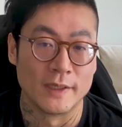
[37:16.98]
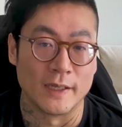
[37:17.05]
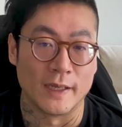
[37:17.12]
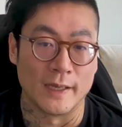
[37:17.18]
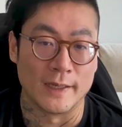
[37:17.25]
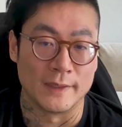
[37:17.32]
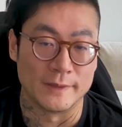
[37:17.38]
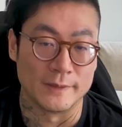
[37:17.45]

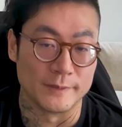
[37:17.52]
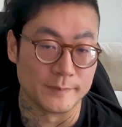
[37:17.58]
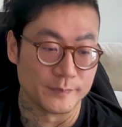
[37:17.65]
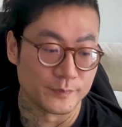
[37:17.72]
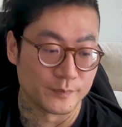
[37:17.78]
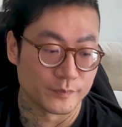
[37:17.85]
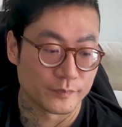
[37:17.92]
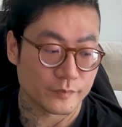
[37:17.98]
And
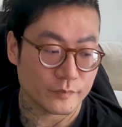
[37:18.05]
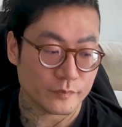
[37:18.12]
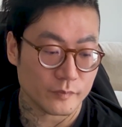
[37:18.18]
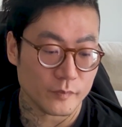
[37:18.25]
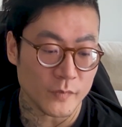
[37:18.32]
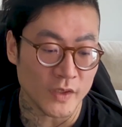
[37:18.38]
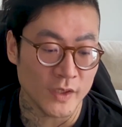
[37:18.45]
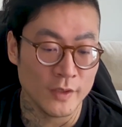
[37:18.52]

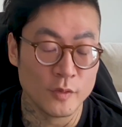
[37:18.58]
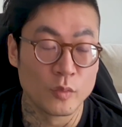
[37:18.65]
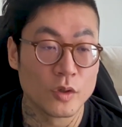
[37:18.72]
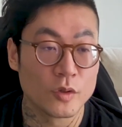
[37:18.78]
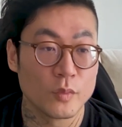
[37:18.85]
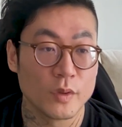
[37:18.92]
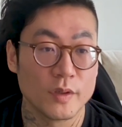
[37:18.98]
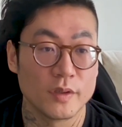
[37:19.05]
in a
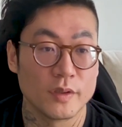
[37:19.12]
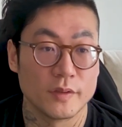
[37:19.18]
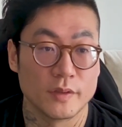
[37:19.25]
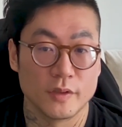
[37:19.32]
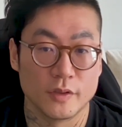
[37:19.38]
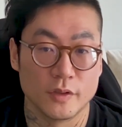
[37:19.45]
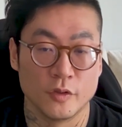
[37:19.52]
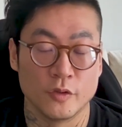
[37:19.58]
world where
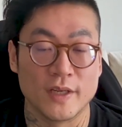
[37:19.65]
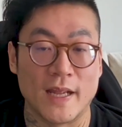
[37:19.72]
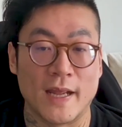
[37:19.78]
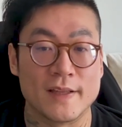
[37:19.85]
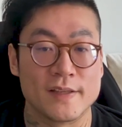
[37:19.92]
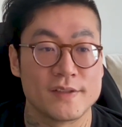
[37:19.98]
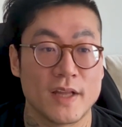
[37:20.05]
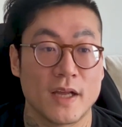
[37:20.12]
you can
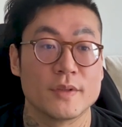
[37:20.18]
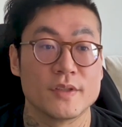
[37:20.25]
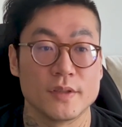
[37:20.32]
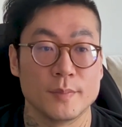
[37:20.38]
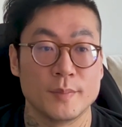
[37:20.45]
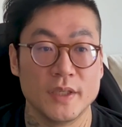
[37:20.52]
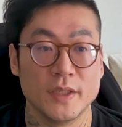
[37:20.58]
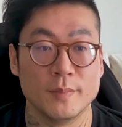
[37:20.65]
establish
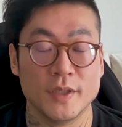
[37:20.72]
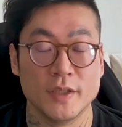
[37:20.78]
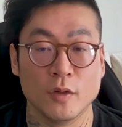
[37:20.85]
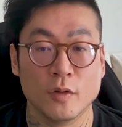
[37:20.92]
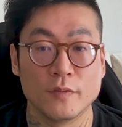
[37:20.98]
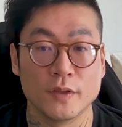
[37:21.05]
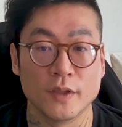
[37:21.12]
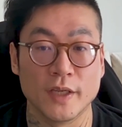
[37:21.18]
a P2P
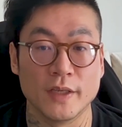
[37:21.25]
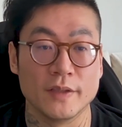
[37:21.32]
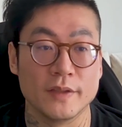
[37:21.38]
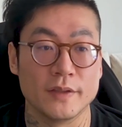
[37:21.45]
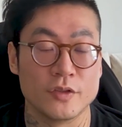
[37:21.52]
overlay,